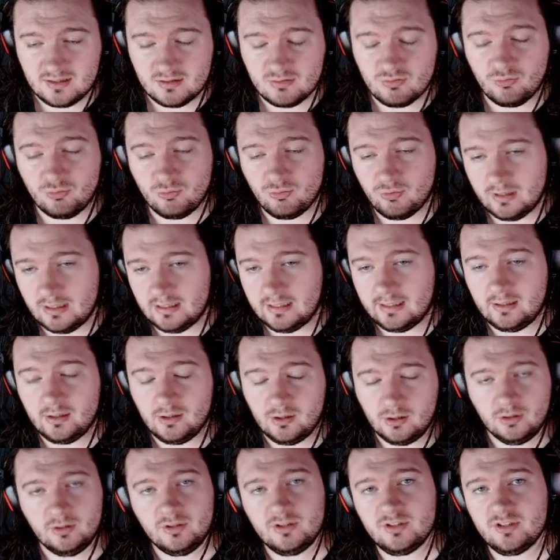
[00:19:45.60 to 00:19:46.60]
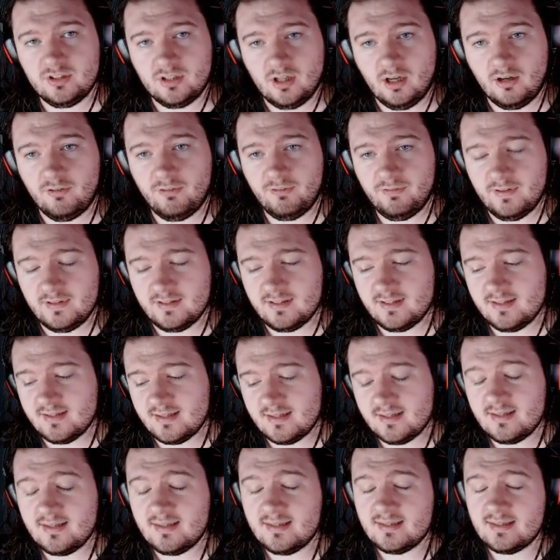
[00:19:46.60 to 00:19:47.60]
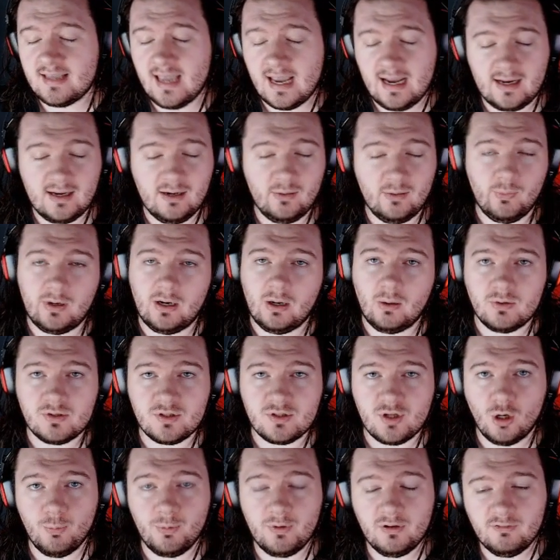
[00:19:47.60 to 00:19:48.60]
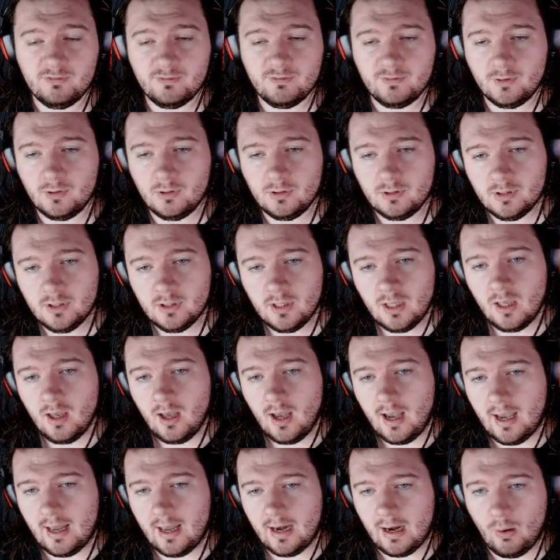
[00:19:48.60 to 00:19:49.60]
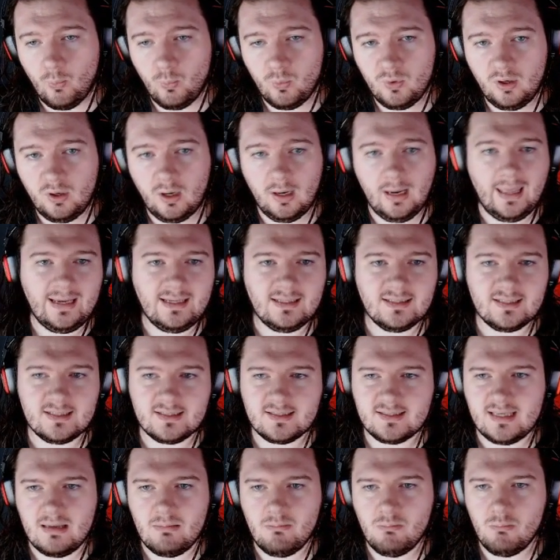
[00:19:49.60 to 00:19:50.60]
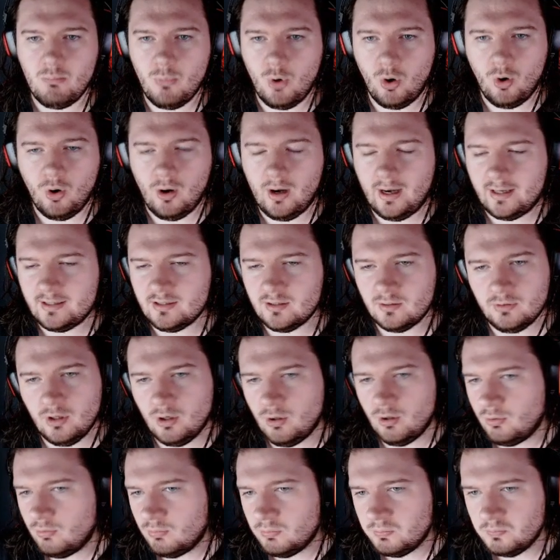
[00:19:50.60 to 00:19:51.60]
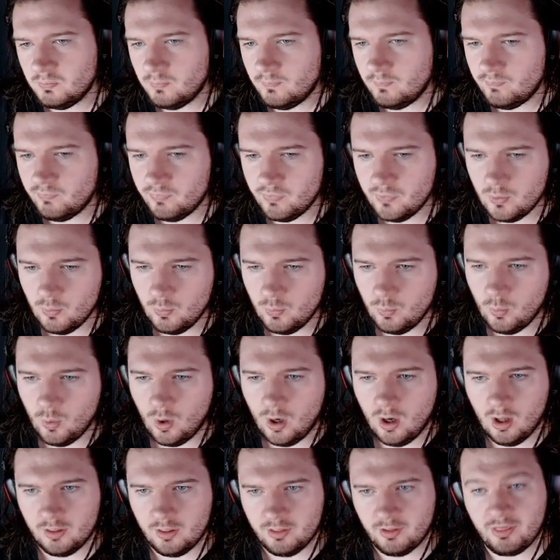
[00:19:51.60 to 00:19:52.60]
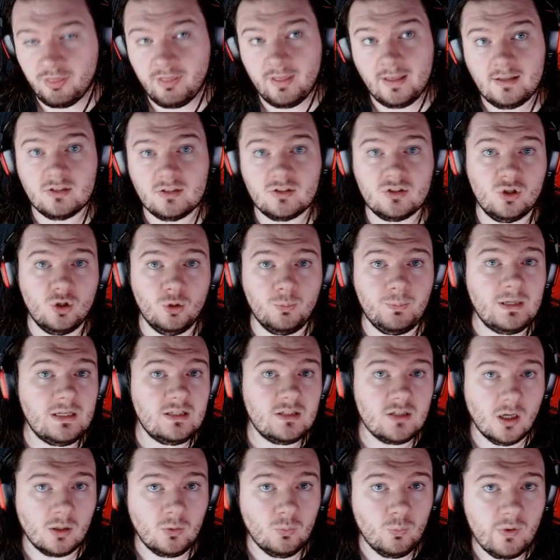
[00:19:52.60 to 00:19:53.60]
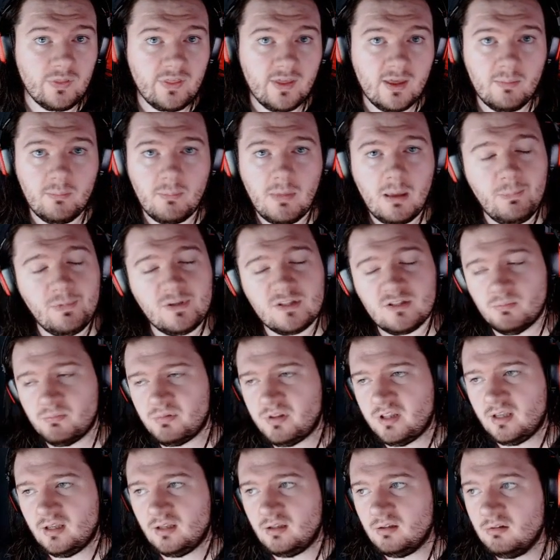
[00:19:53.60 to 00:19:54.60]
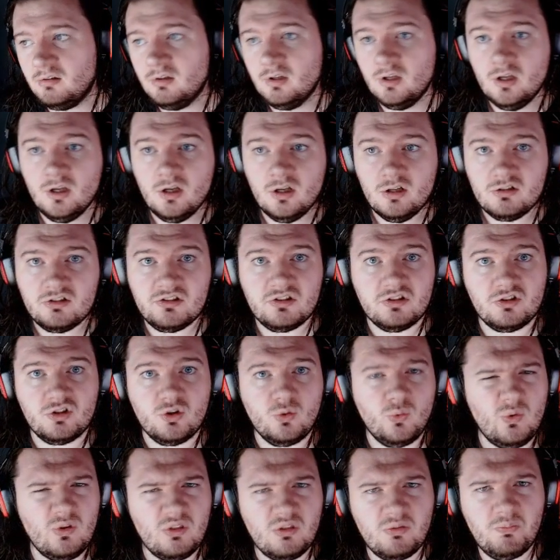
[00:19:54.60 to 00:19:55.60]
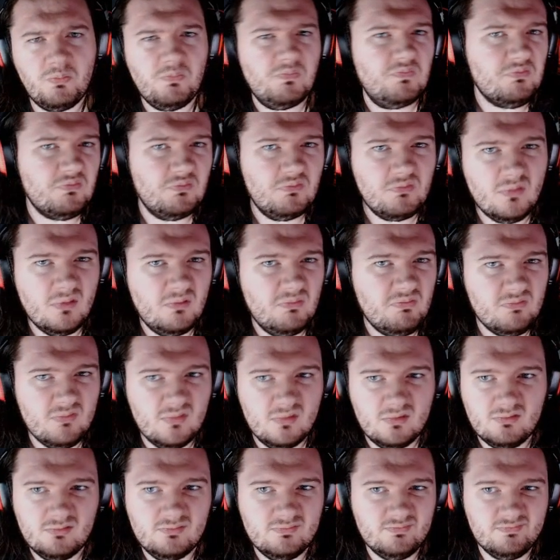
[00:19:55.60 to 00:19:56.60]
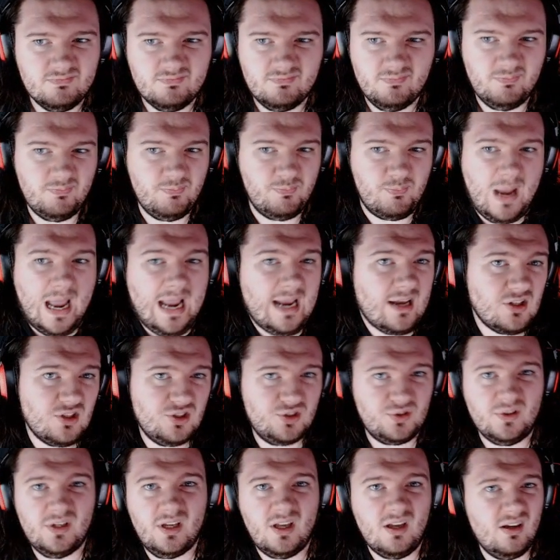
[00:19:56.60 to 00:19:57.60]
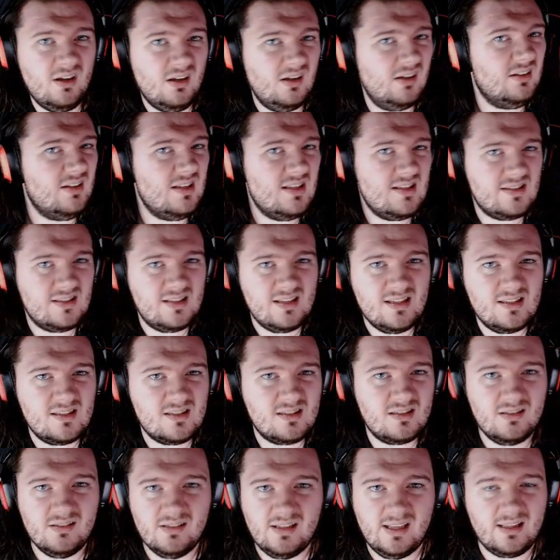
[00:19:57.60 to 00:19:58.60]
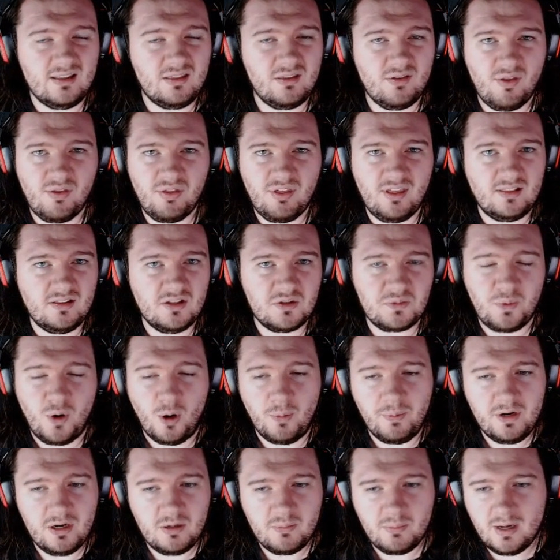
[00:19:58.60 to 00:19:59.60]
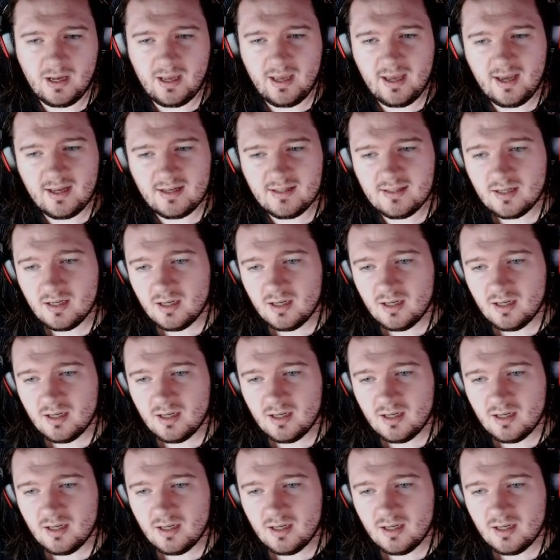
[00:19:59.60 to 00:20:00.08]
really good stuff. This is exactly what I was hoping for, and I would like to see more. I don't know what other things could be done with it. Maybe something to do with Bactria is like the thing that's popping into my head.